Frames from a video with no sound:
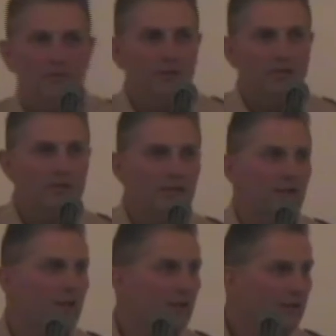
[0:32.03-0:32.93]
Well, it looks
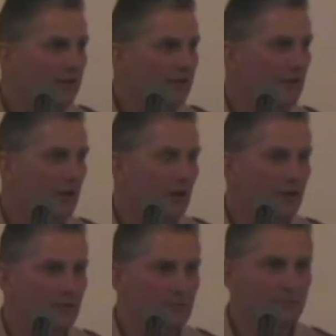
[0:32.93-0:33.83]
like
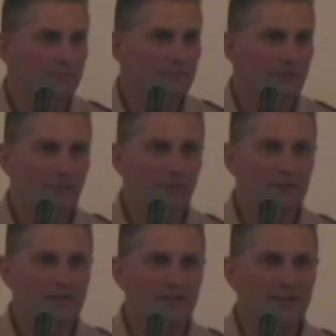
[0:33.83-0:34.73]

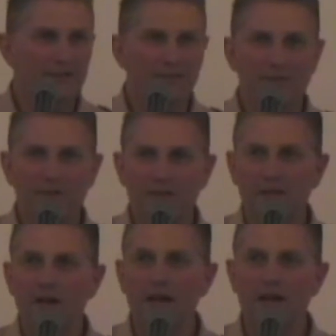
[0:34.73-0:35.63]
everybody's had their fun.
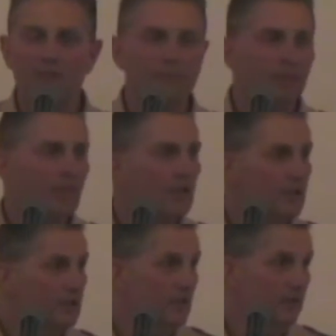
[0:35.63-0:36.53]

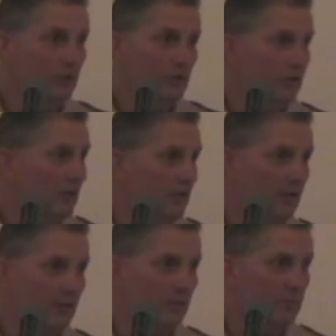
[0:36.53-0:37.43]
Steve, would you like to
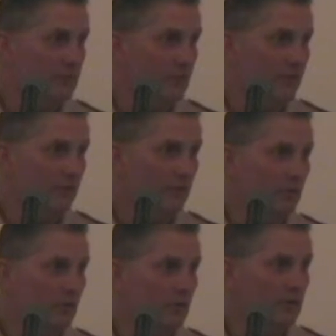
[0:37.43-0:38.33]
come up and say a few
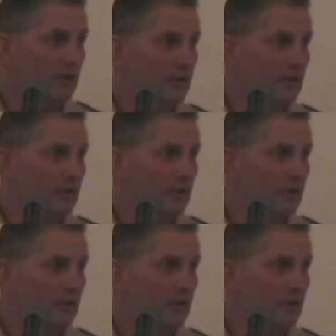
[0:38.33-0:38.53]
words?